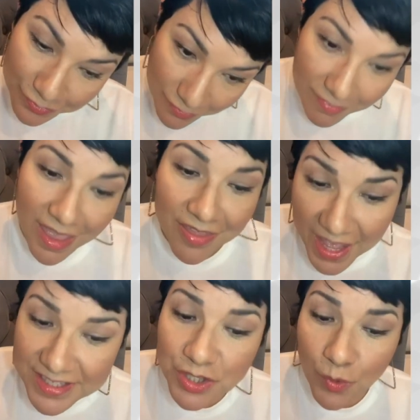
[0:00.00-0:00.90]
that's the
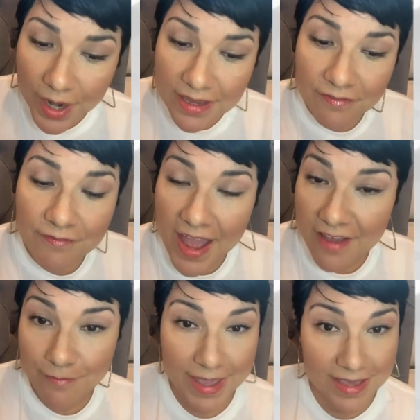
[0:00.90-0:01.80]
Ready in 5
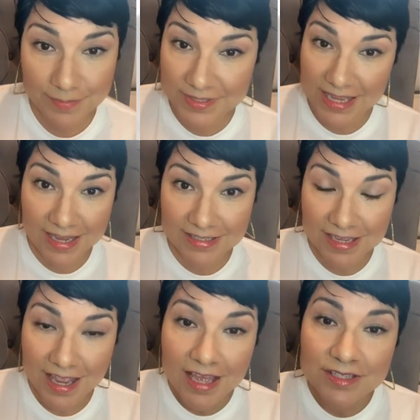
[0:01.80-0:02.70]
makeup set.
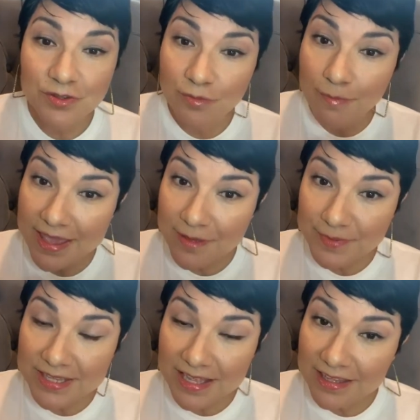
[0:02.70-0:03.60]
So the makeup set
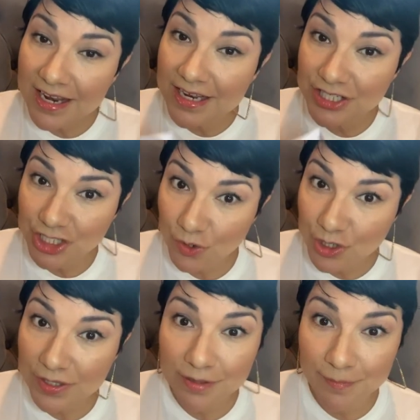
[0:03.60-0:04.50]
that I showed you at the
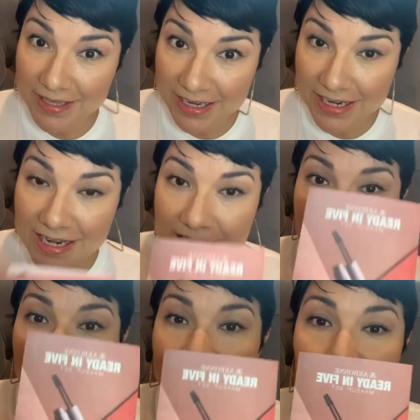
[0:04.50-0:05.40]
beginning, it
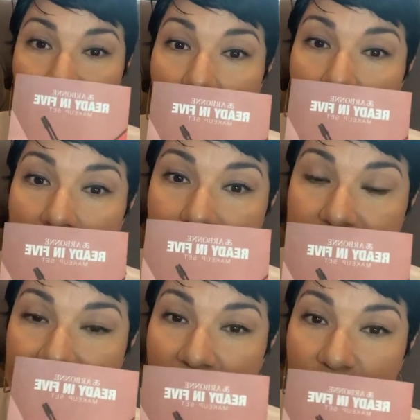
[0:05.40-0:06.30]
actually all comes
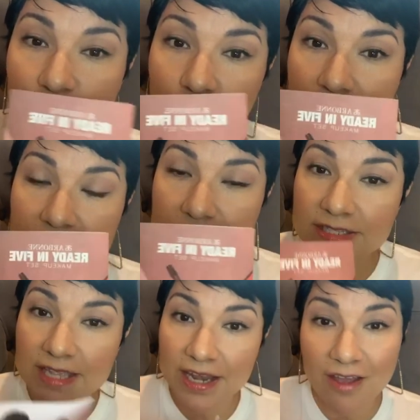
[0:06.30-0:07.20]
together with this, and
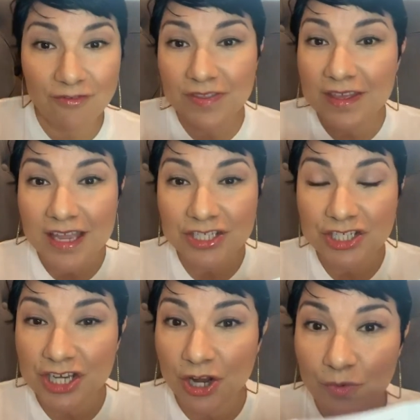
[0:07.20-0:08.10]
everything I shared
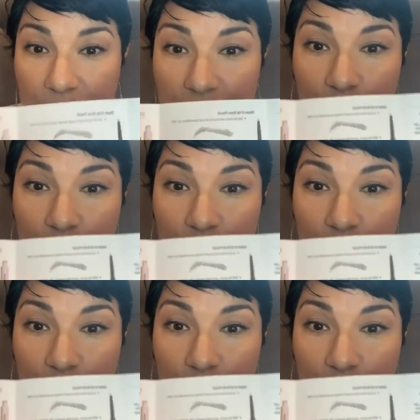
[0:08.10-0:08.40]
with you with